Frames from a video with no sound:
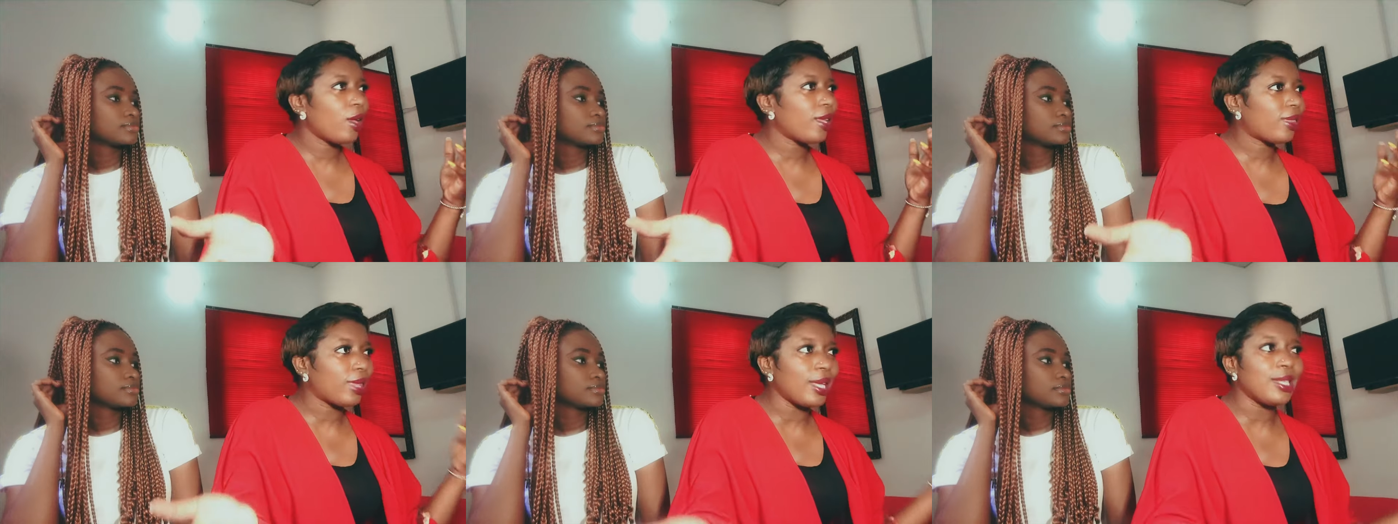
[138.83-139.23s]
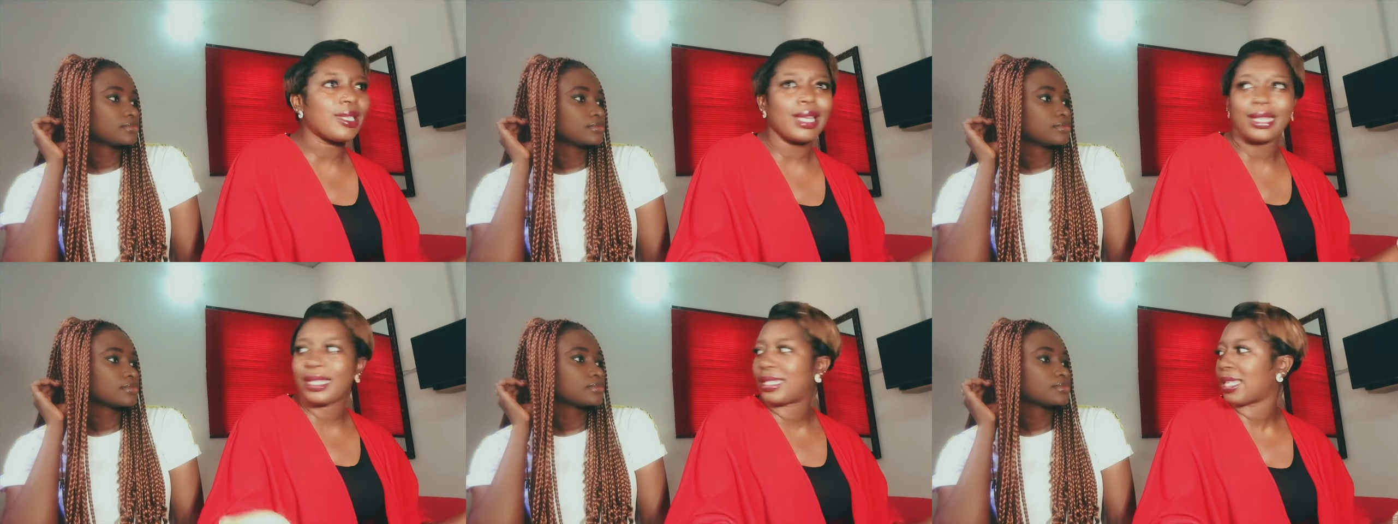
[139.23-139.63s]
Speaker 1: things are
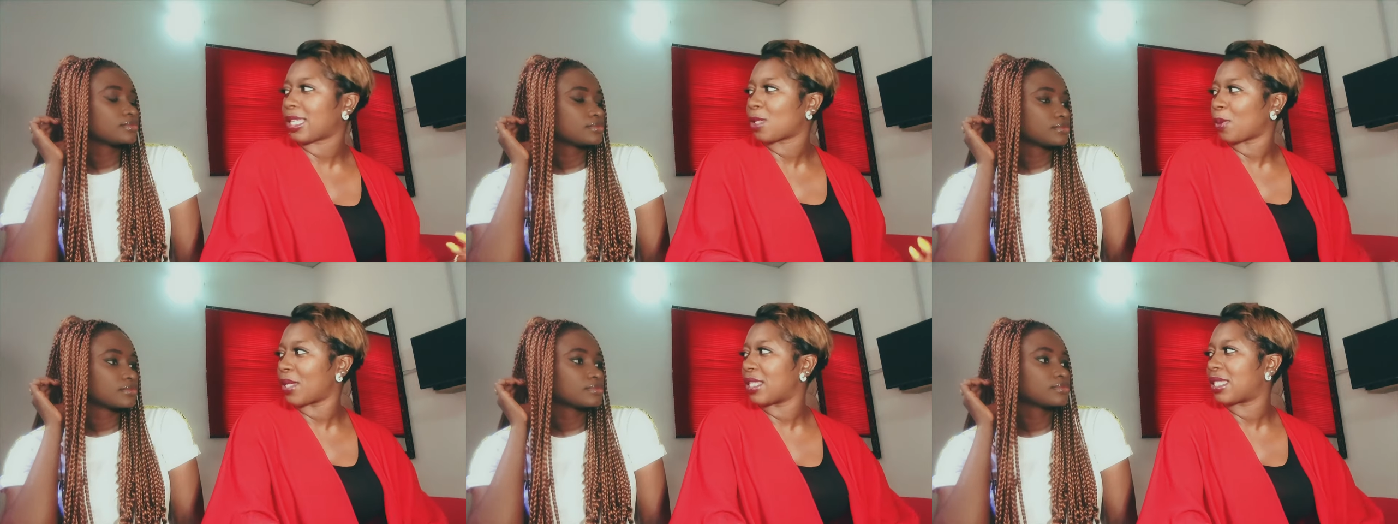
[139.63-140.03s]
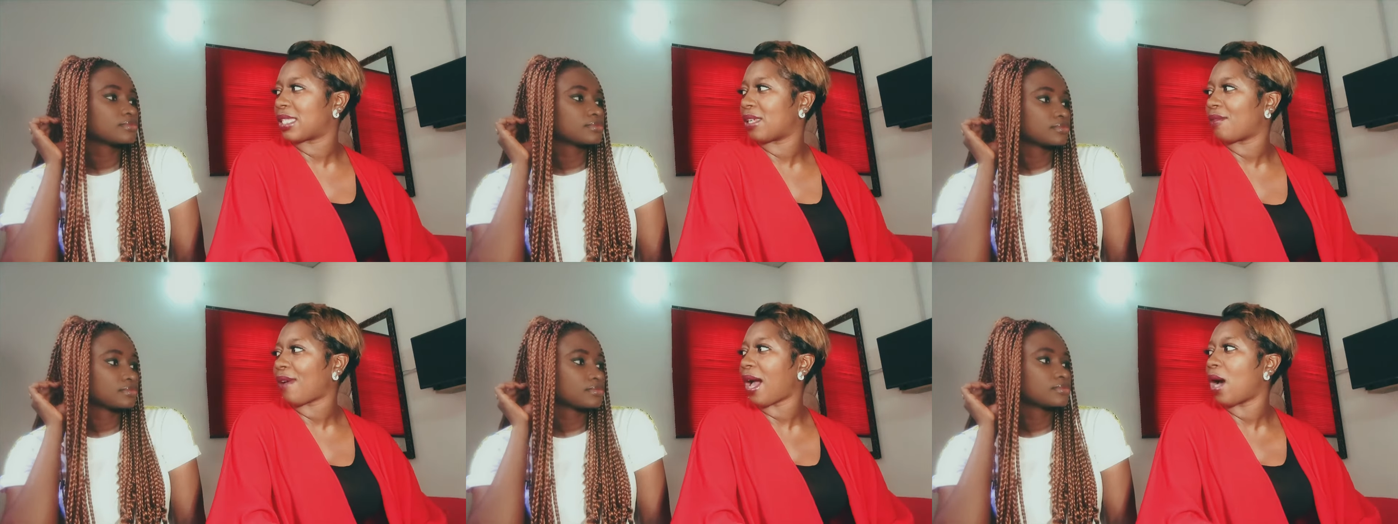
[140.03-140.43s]
this expensive.
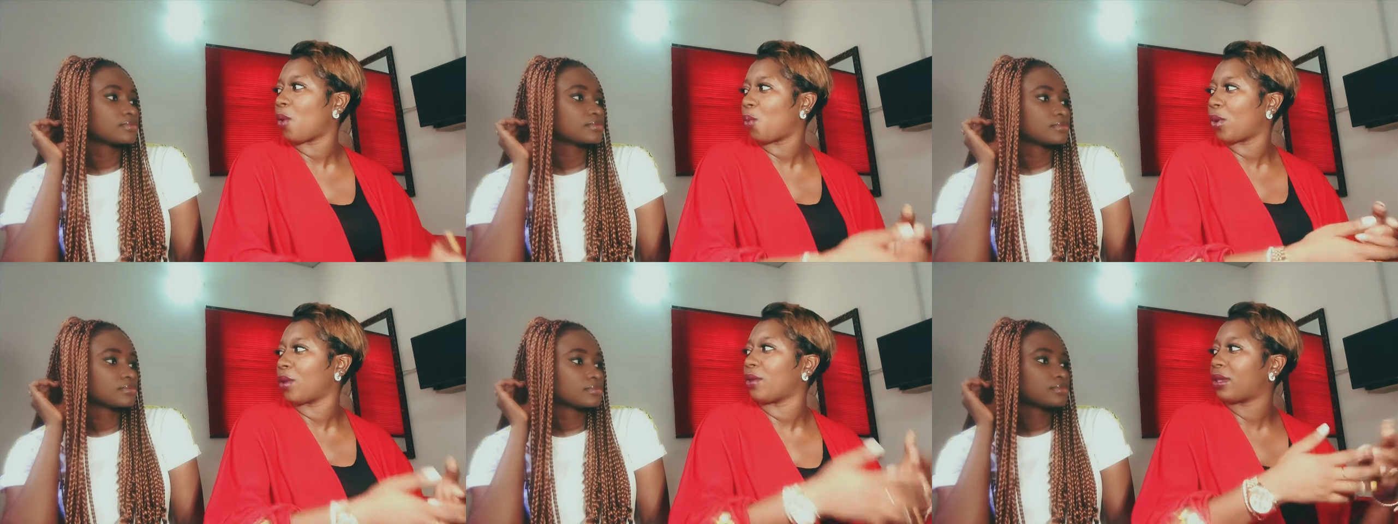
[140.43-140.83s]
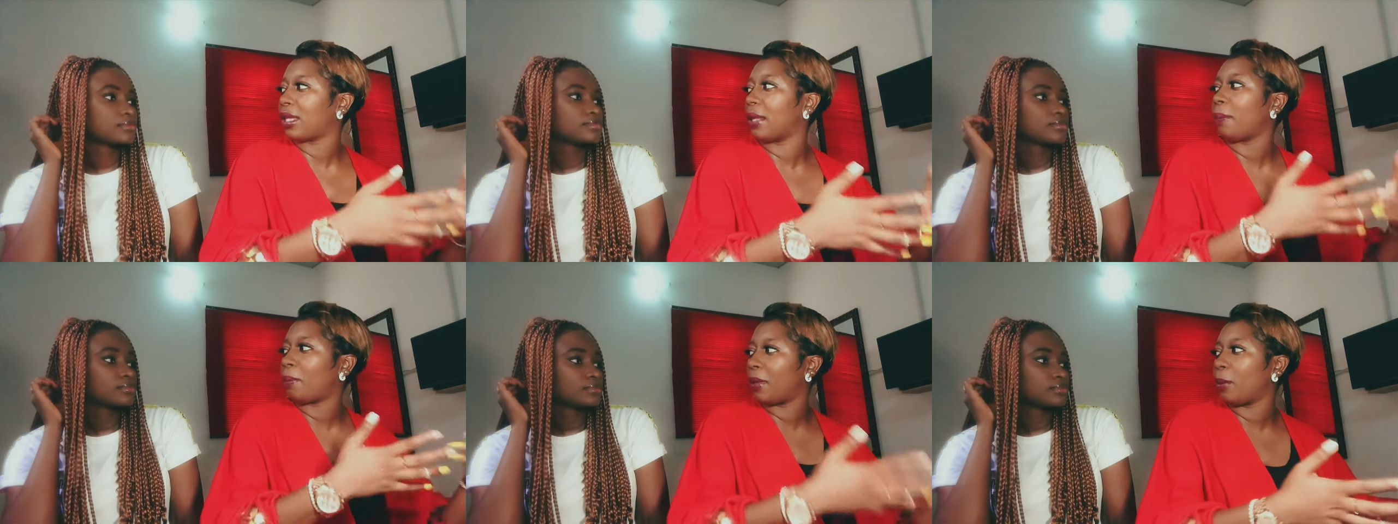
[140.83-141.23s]
How will the
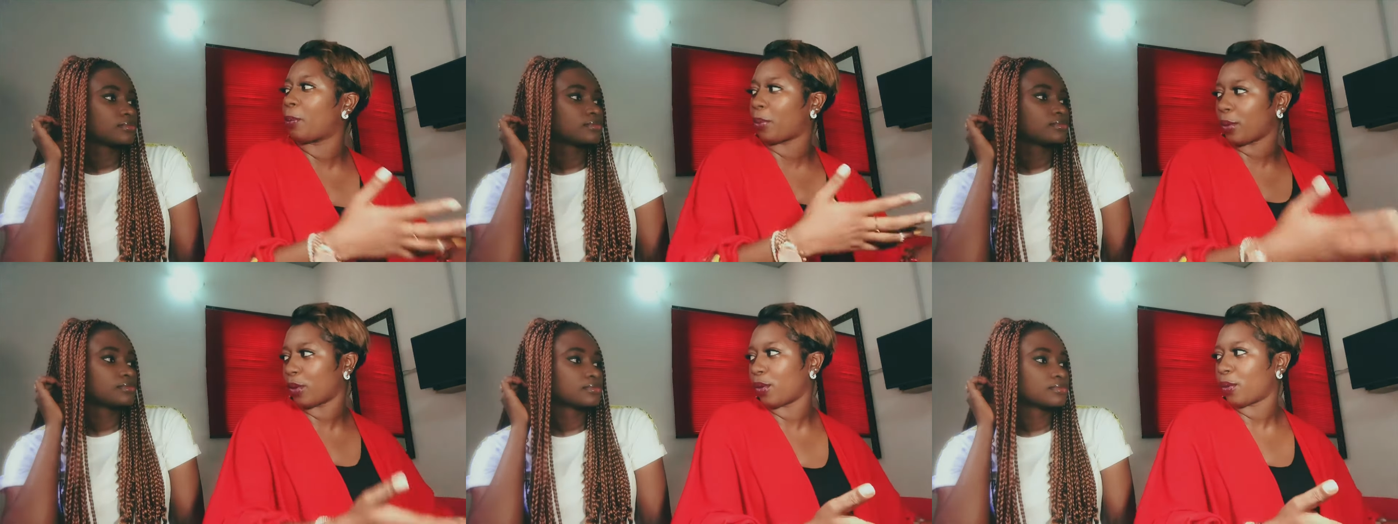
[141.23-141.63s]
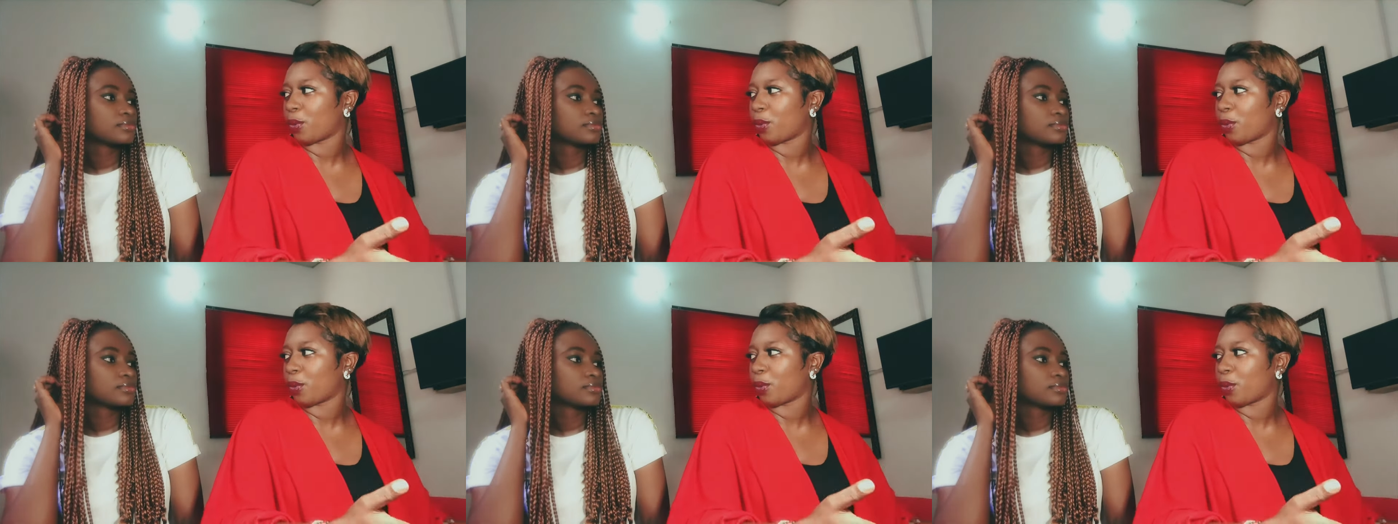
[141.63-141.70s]
people?